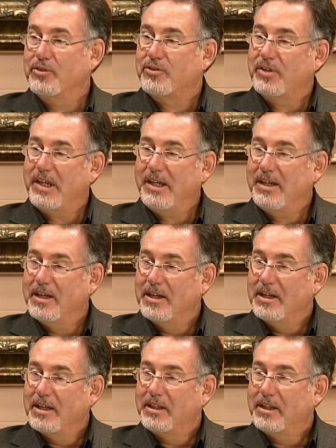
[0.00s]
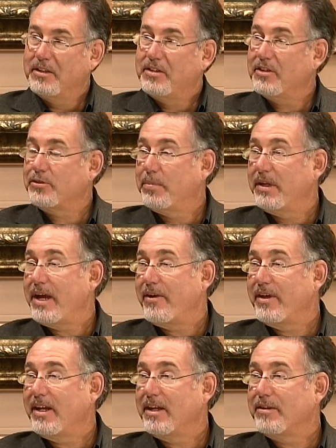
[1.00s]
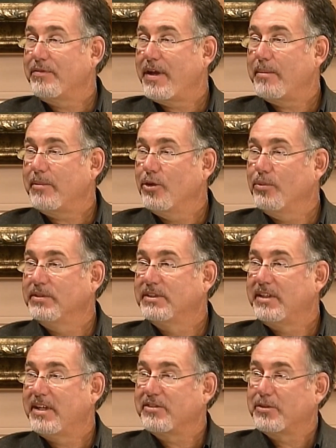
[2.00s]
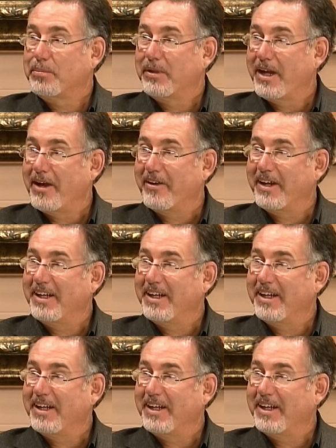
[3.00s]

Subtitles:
she the disciplinarian of the family? Who was the disciplinarian?